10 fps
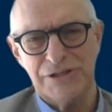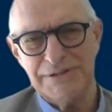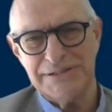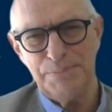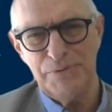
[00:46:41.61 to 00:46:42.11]

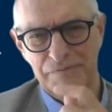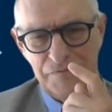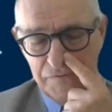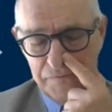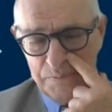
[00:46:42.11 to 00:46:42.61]

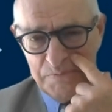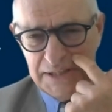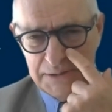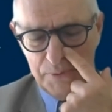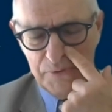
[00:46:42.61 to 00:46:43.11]

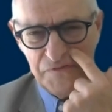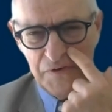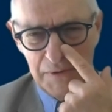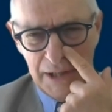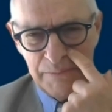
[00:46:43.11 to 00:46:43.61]
as a
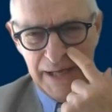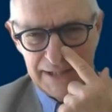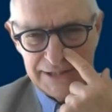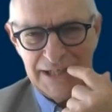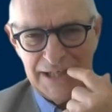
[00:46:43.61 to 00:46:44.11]
portfolio
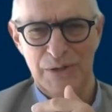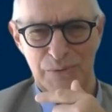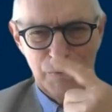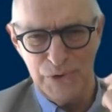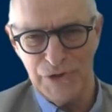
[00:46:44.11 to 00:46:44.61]
manager,
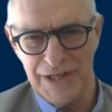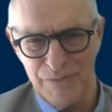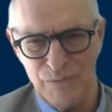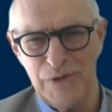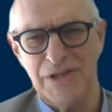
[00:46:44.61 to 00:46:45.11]

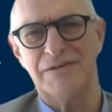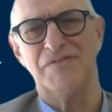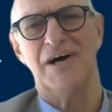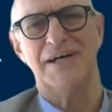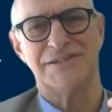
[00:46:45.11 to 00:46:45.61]
working with
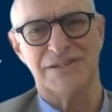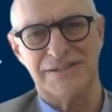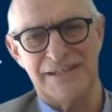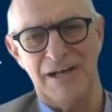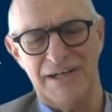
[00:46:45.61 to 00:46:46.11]

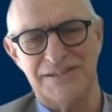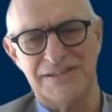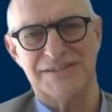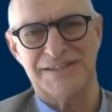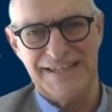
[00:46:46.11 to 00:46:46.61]
advisors and
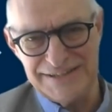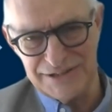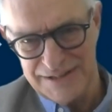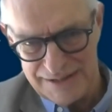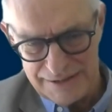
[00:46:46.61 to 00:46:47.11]

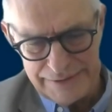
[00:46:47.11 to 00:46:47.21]
licensees,